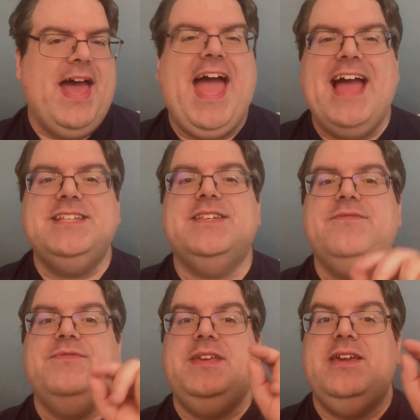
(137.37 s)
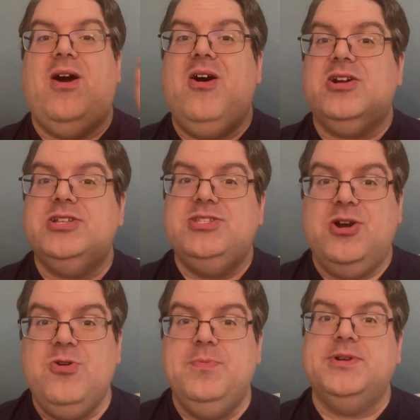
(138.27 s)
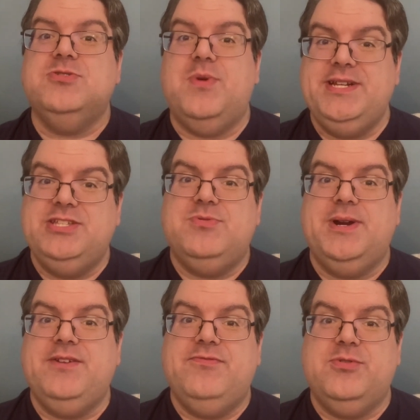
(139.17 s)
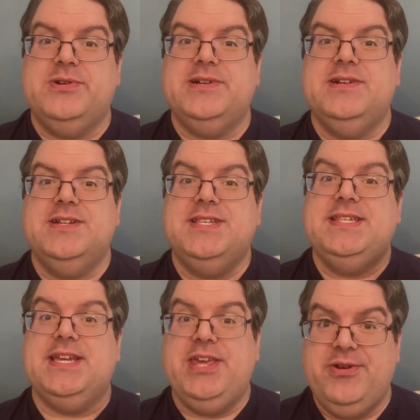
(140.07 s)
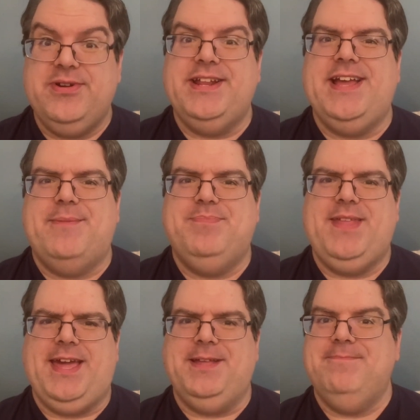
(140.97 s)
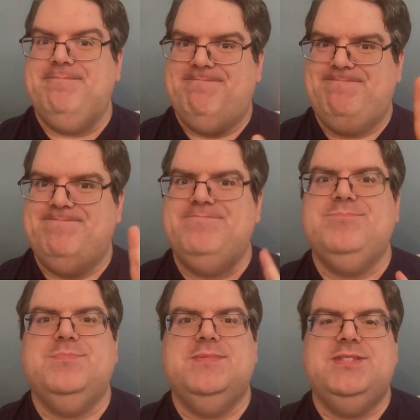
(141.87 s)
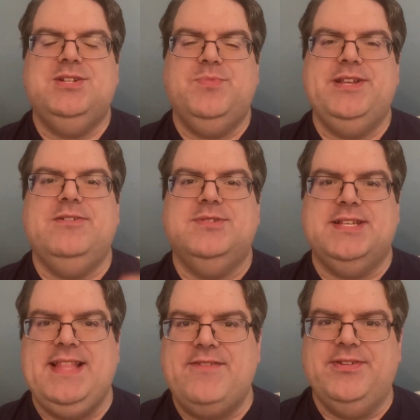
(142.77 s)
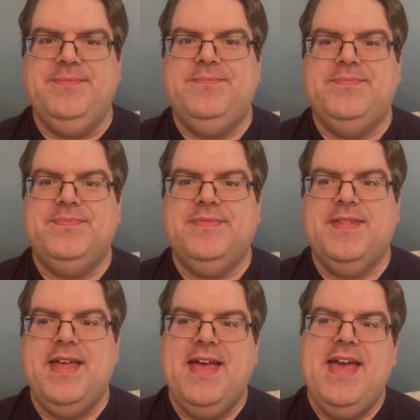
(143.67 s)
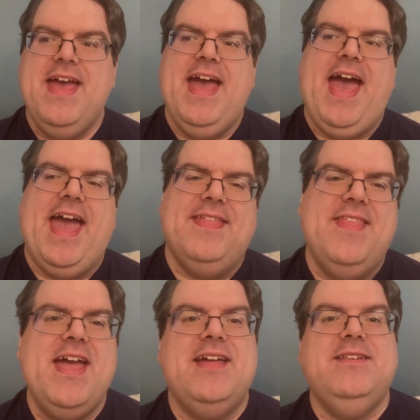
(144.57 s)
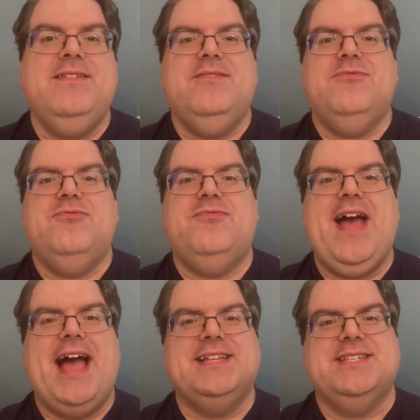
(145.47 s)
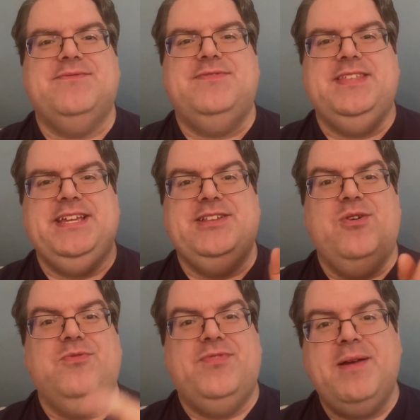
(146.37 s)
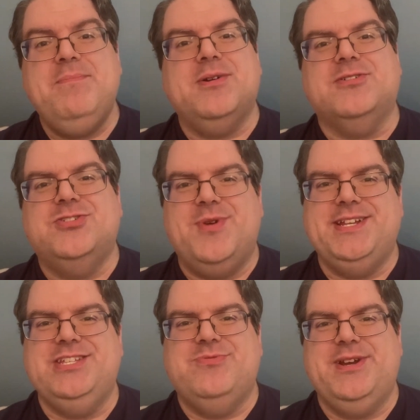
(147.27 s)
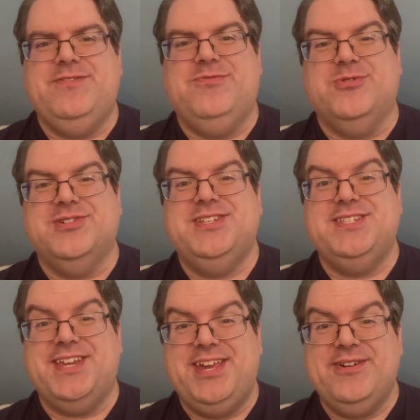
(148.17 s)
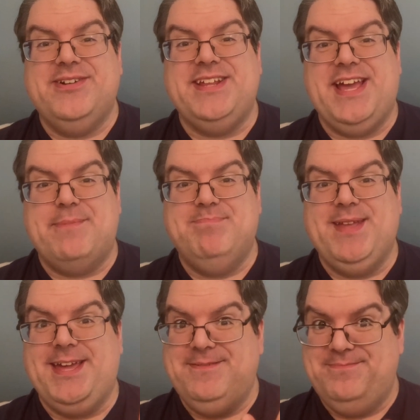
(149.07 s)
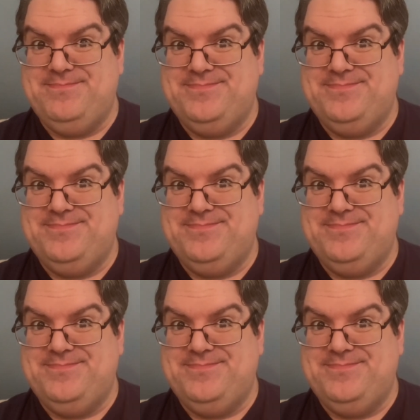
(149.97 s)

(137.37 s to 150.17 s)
as of the October 2024 security update to Windows 11, and then as of the November 2024 security update